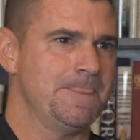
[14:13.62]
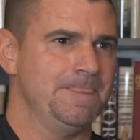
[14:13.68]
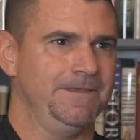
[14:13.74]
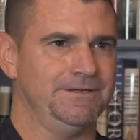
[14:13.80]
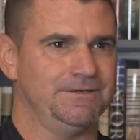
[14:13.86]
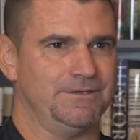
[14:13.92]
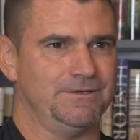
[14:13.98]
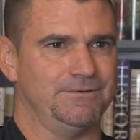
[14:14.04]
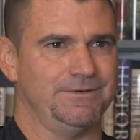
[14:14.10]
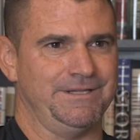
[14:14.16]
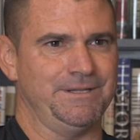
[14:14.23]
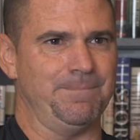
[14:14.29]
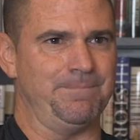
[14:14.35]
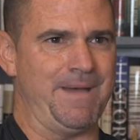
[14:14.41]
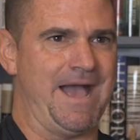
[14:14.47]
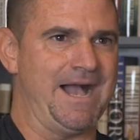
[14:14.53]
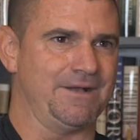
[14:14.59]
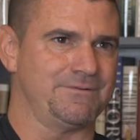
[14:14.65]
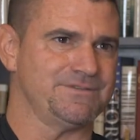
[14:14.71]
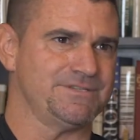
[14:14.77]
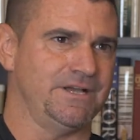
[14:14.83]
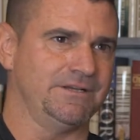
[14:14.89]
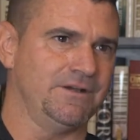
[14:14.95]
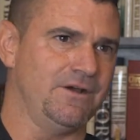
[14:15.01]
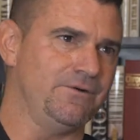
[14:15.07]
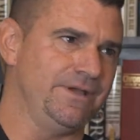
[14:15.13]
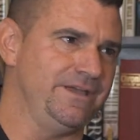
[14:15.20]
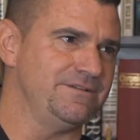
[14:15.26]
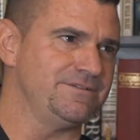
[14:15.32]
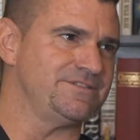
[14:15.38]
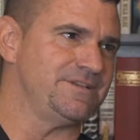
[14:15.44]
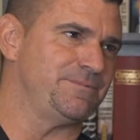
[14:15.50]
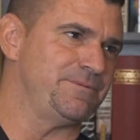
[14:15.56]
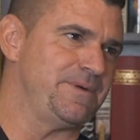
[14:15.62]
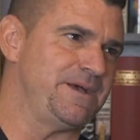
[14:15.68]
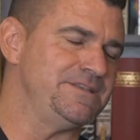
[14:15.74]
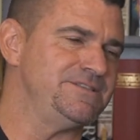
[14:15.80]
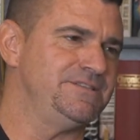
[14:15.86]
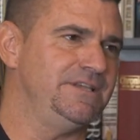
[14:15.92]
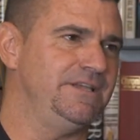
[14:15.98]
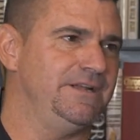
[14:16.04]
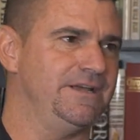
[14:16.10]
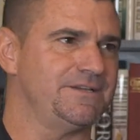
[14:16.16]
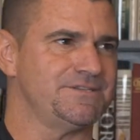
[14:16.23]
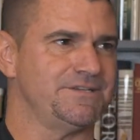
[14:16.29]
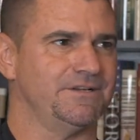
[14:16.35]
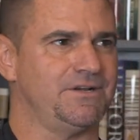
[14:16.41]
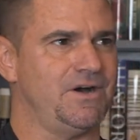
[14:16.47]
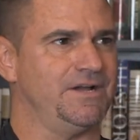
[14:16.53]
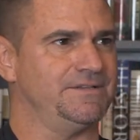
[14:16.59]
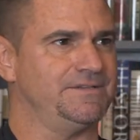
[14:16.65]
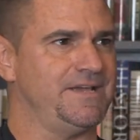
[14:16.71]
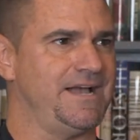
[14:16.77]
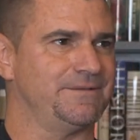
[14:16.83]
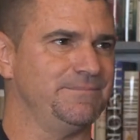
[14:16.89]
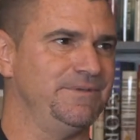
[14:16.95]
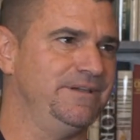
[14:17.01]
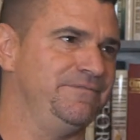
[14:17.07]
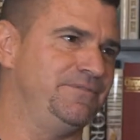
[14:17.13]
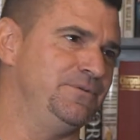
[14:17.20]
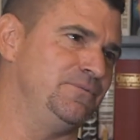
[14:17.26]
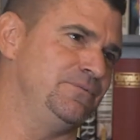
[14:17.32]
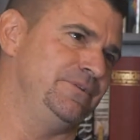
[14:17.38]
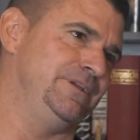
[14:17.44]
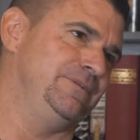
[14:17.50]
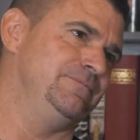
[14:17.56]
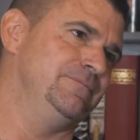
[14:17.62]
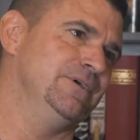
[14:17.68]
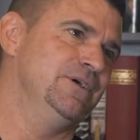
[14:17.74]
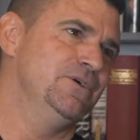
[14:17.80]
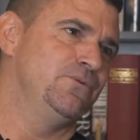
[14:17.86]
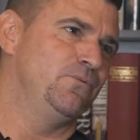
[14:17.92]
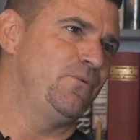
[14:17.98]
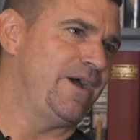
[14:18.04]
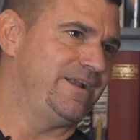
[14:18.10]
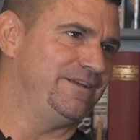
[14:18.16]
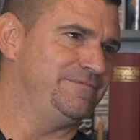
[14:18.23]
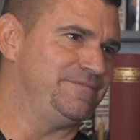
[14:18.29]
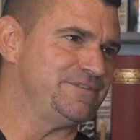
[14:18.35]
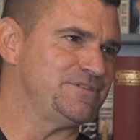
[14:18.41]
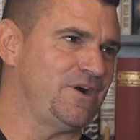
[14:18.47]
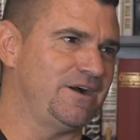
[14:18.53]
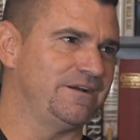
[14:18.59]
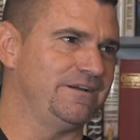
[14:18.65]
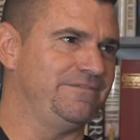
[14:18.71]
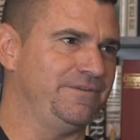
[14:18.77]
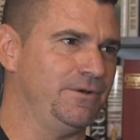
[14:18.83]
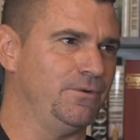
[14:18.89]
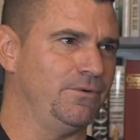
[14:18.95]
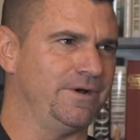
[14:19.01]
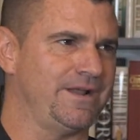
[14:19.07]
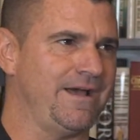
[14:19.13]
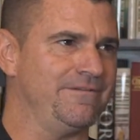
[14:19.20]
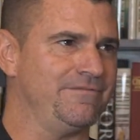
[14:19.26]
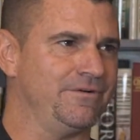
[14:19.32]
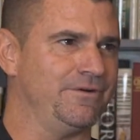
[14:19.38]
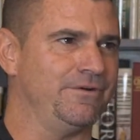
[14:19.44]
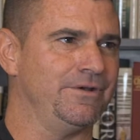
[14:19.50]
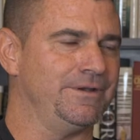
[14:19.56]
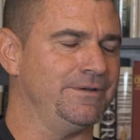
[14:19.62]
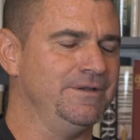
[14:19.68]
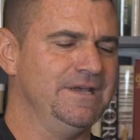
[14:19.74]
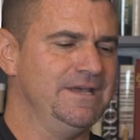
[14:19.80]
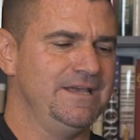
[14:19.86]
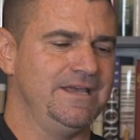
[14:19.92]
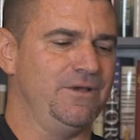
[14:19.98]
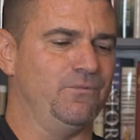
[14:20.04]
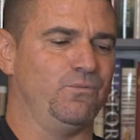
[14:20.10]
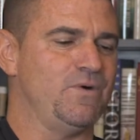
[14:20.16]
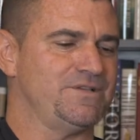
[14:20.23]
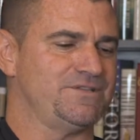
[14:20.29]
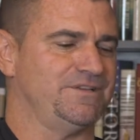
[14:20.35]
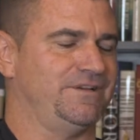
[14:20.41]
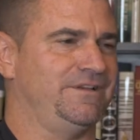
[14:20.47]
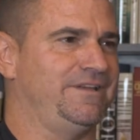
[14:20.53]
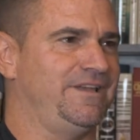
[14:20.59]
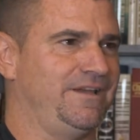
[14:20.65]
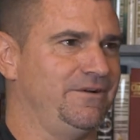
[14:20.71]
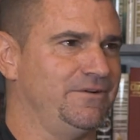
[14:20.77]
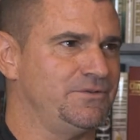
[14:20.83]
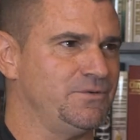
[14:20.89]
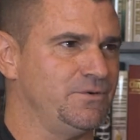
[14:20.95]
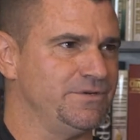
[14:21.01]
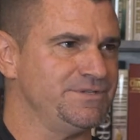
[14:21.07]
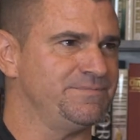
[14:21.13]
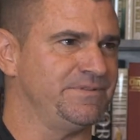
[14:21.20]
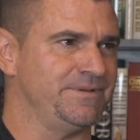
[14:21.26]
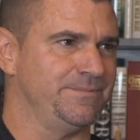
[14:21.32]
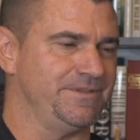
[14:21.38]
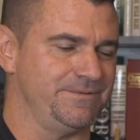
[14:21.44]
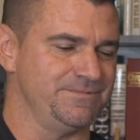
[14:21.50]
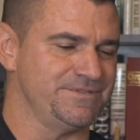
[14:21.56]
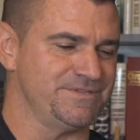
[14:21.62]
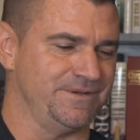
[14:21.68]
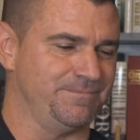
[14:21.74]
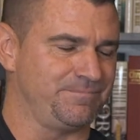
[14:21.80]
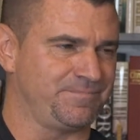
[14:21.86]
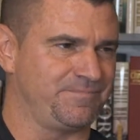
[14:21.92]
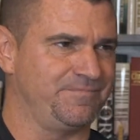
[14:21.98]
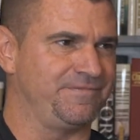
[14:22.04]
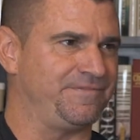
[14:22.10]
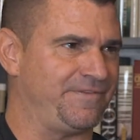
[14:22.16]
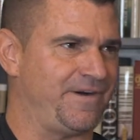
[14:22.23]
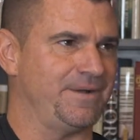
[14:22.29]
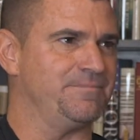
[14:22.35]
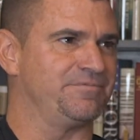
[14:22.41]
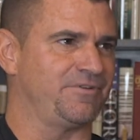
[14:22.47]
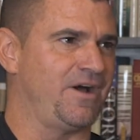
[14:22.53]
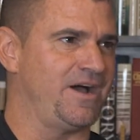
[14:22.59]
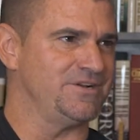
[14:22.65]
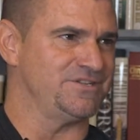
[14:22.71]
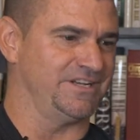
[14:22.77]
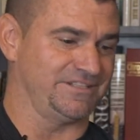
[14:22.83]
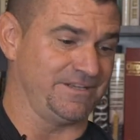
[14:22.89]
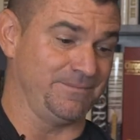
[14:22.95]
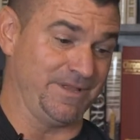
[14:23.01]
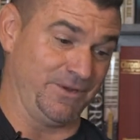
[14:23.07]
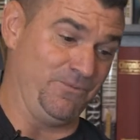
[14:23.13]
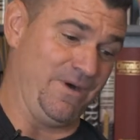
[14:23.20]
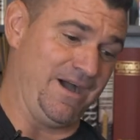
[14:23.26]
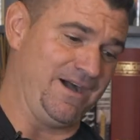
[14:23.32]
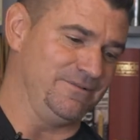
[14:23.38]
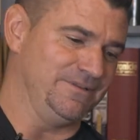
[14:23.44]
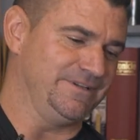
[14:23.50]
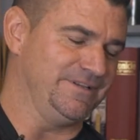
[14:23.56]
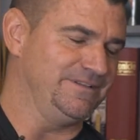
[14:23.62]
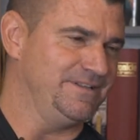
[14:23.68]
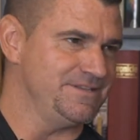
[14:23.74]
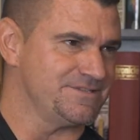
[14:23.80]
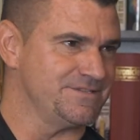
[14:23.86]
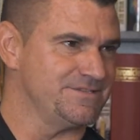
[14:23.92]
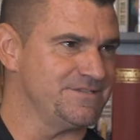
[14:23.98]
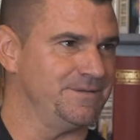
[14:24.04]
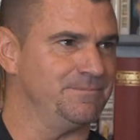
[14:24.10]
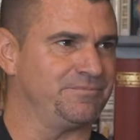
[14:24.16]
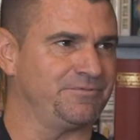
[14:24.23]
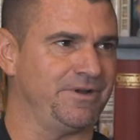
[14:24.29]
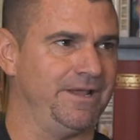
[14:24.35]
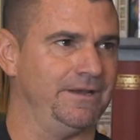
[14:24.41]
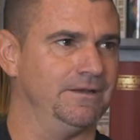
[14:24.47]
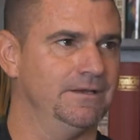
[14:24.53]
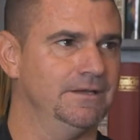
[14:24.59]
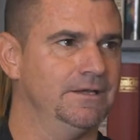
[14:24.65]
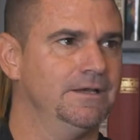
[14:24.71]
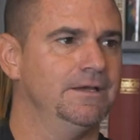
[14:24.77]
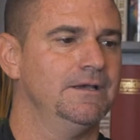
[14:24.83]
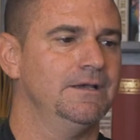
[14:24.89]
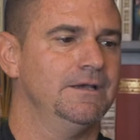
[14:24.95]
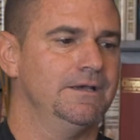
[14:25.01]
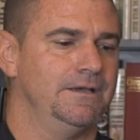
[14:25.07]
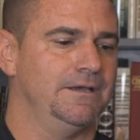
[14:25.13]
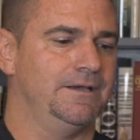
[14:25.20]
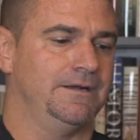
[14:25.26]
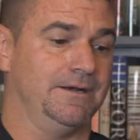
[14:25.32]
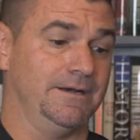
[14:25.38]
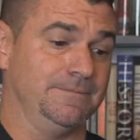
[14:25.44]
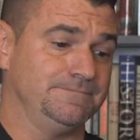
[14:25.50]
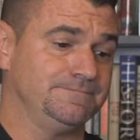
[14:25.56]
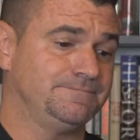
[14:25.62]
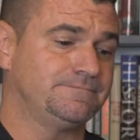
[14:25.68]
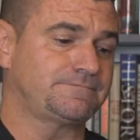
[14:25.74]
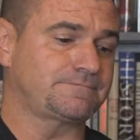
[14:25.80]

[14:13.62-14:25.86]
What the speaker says: in the back was like, oh, here's some of my scenics, and contact me if you need wedding photography or whatever. And it wasn't geared towards Plymouth. It was a fun project. I'm like, wow, look at this. It's in print. And